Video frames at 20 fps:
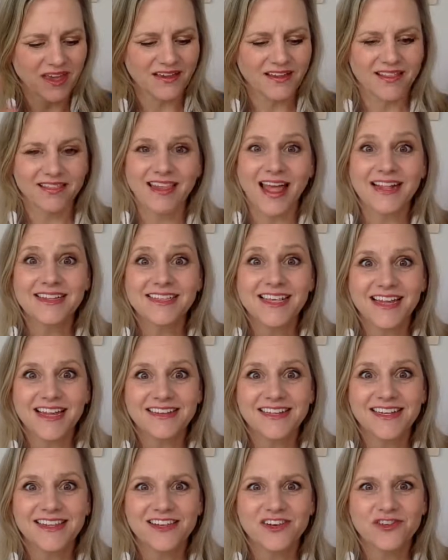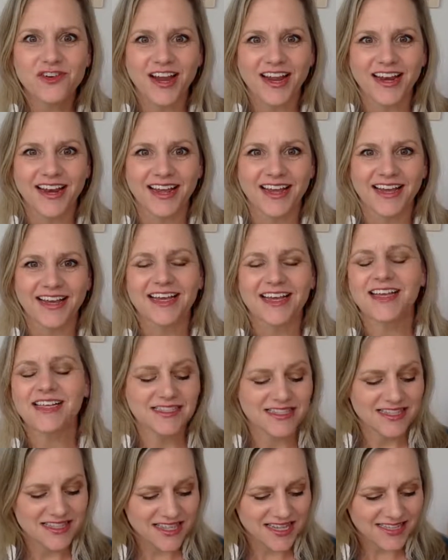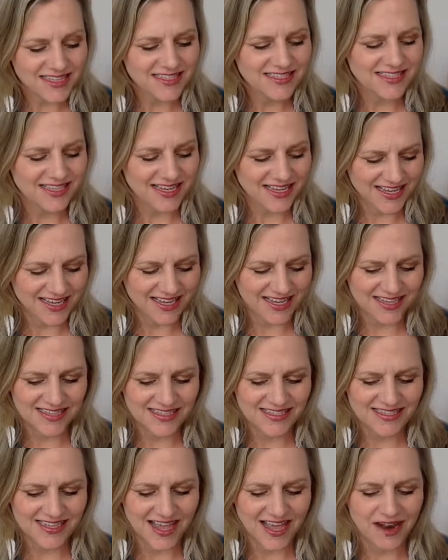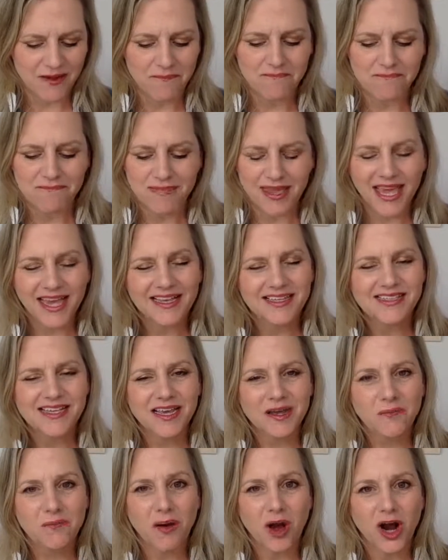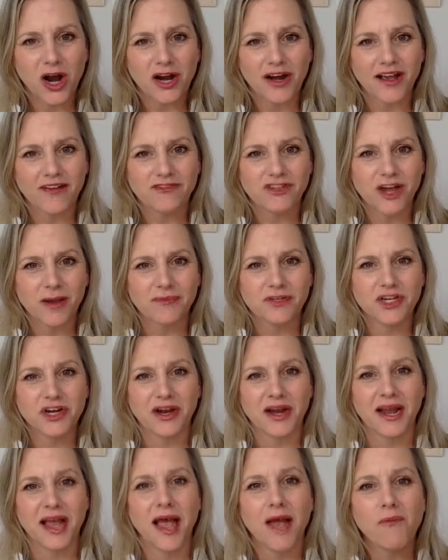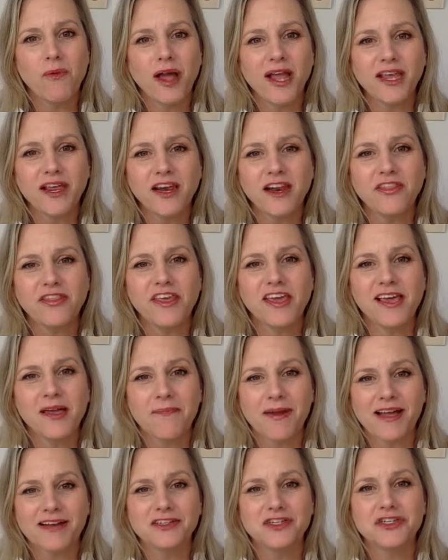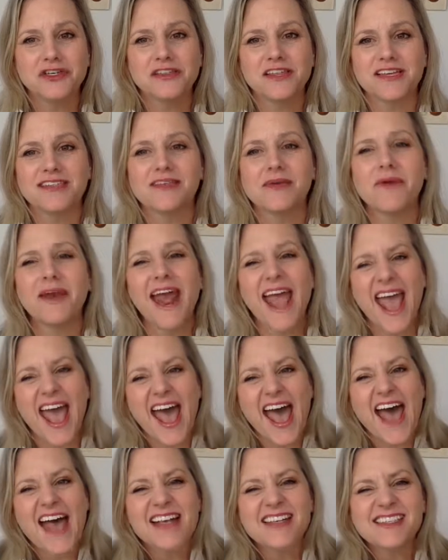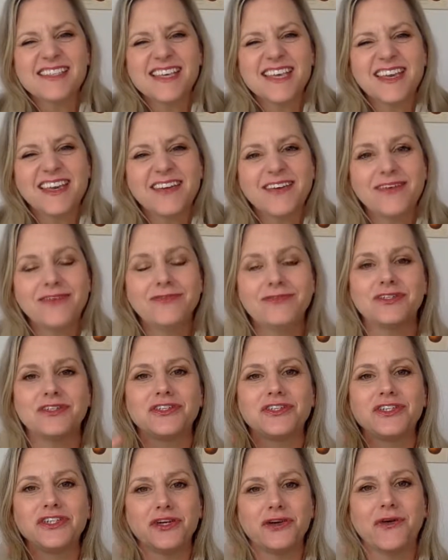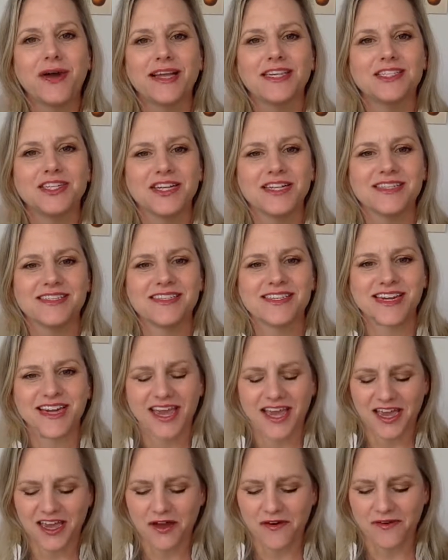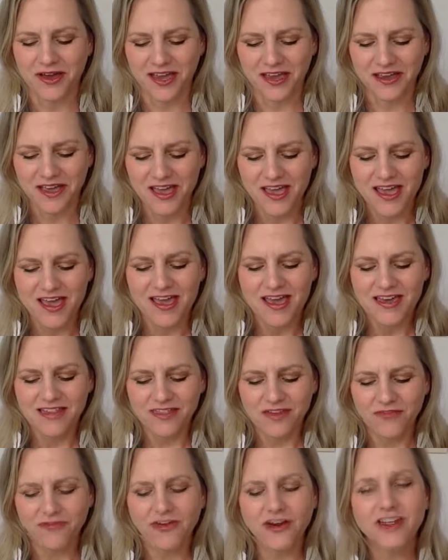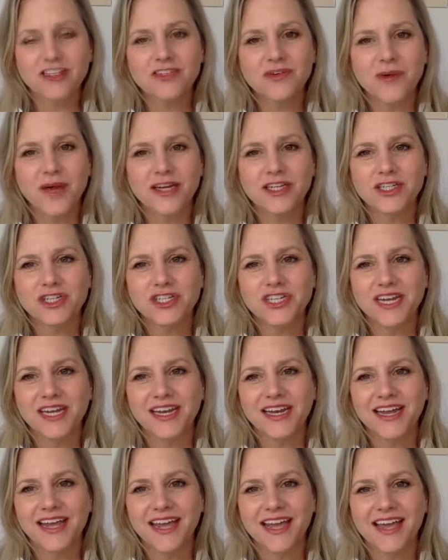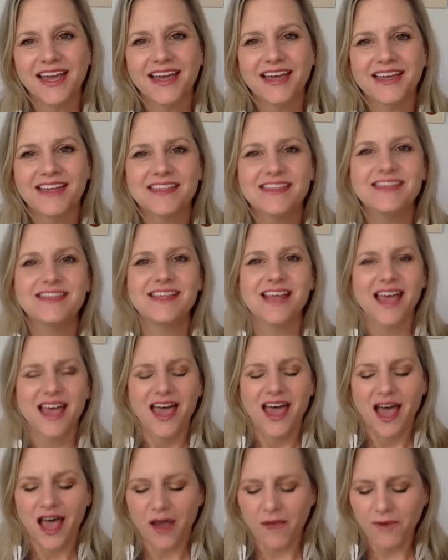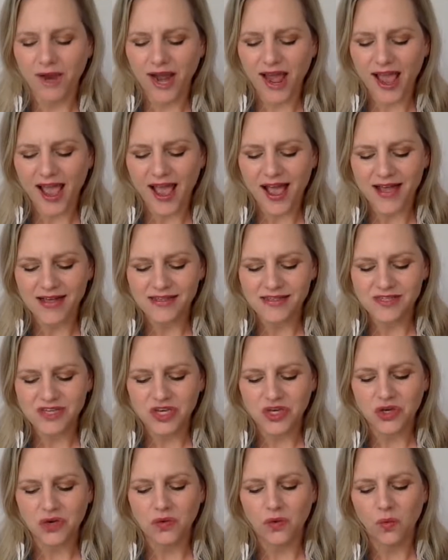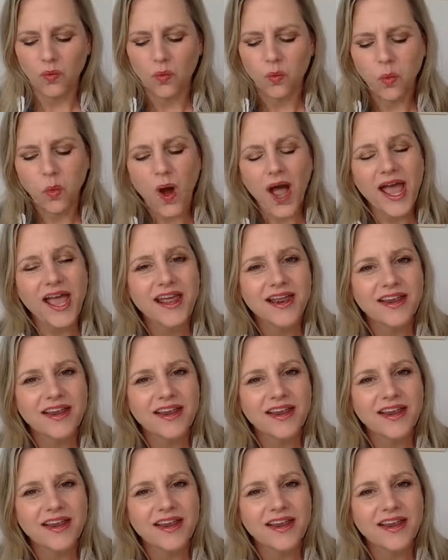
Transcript: let's get to the training because this is an amazing part of job sharing. I want you to think about two things. I want to ask you two questions to get going. The first question is, I want to ask you, what